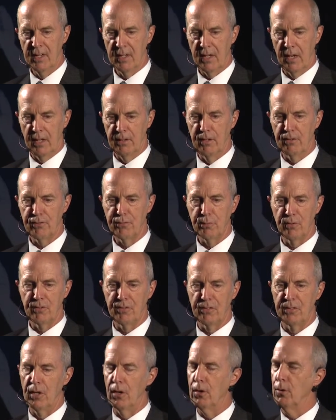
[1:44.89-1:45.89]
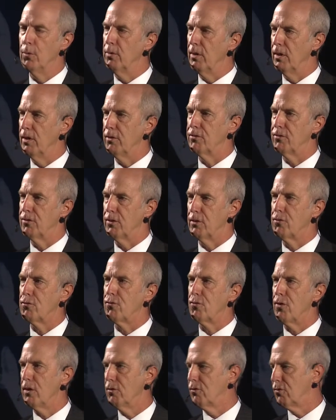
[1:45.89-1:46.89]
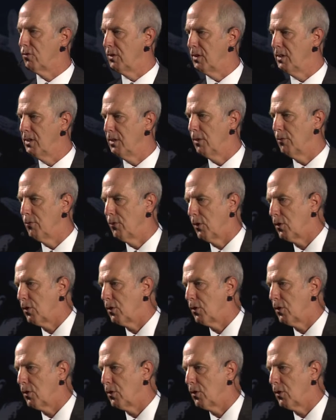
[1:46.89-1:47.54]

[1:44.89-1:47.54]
And this was known as the tragedy of the